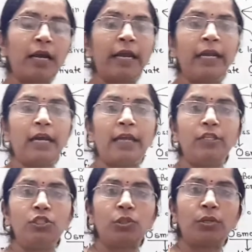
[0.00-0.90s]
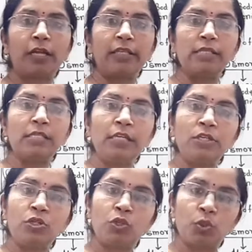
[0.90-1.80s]
and
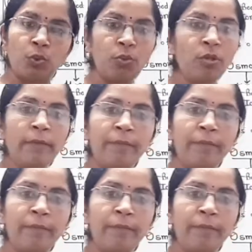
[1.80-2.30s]
angiotensin 2.